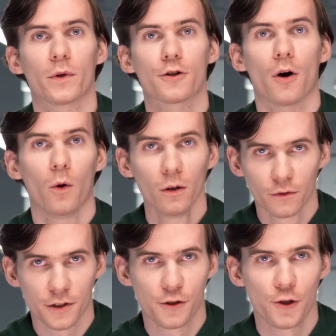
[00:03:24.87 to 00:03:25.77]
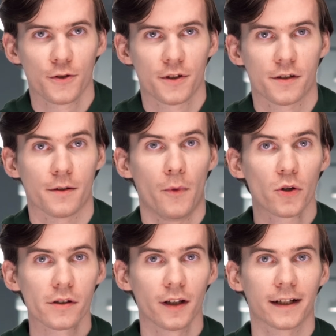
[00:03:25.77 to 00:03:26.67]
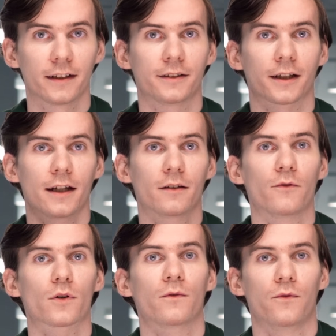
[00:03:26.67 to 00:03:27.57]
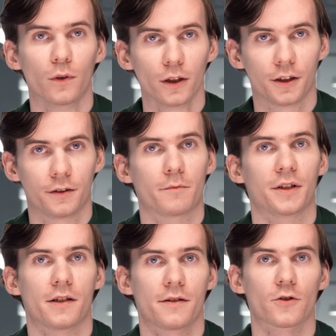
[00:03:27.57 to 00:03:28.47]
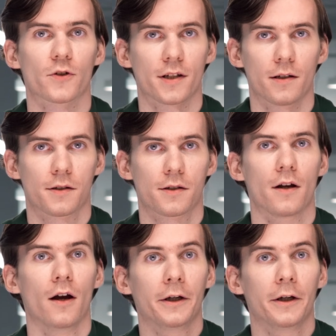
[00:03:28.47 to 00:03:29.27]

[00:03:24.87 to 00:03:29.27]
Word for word: which always chooses the most likely token for fully deterministic results,